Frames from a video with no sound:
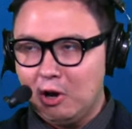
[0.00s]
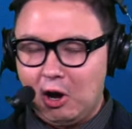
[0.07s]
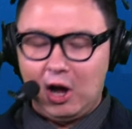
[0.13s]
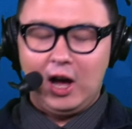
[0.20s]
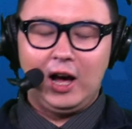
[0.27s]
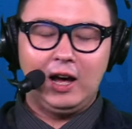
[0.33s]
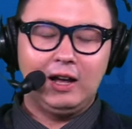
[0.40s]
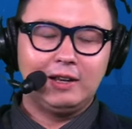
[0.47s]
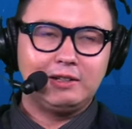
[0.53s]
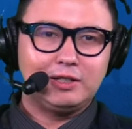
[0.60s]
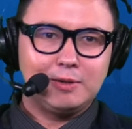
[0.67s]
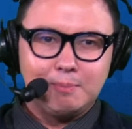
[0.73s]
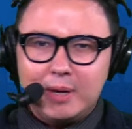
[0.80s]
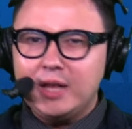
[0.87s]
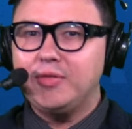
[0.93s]
Uh,
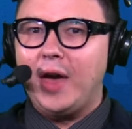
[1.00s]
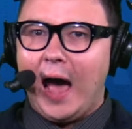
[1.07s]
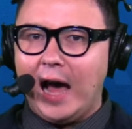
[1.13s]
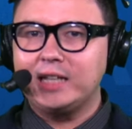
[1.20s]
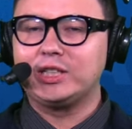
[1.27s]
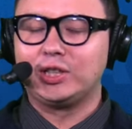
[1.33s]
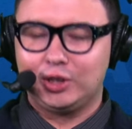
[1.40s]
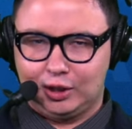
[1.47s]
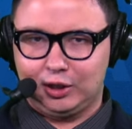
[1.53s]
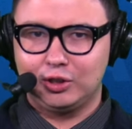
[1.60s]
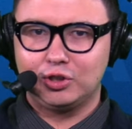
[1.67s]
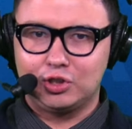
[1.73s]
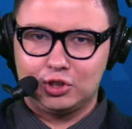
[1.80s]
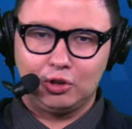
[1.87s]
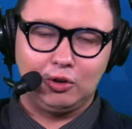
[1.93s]
to me, that's the
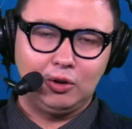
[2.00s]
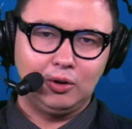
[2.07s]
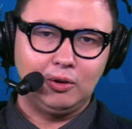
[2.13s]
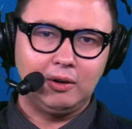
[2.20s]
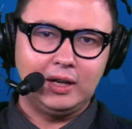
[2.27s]
concern: